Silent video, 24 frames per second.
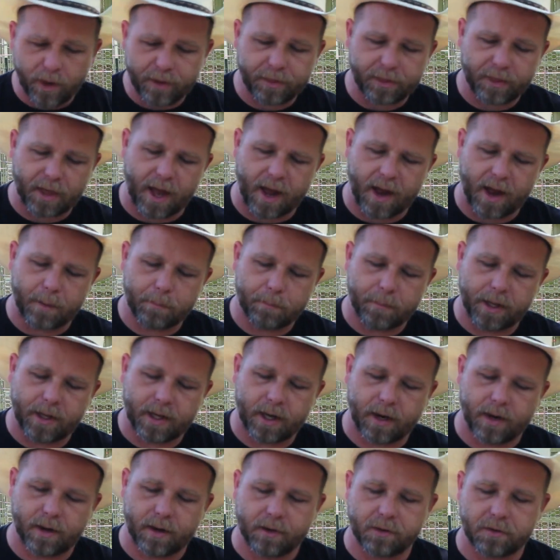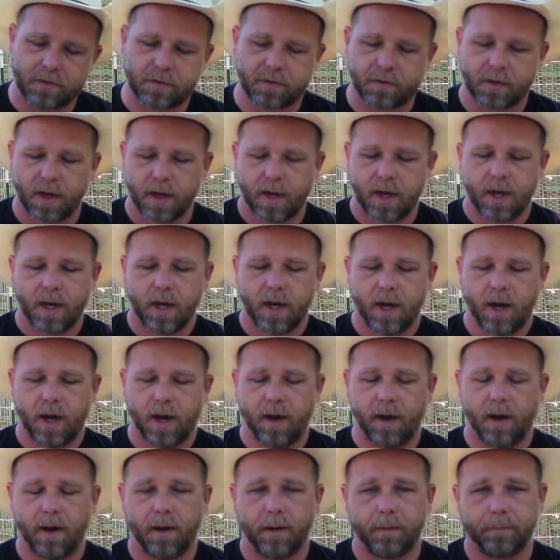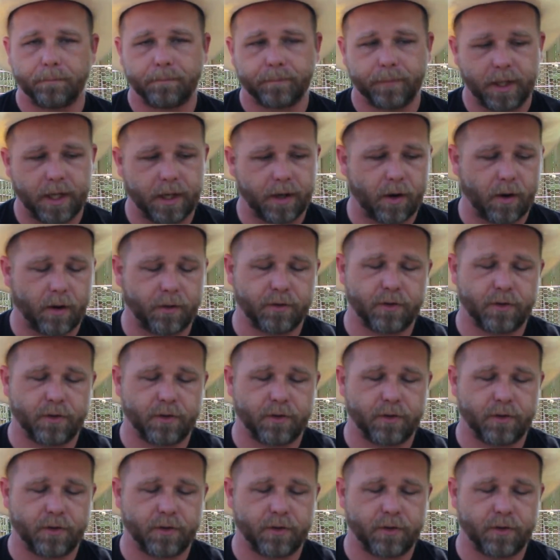that, because you know,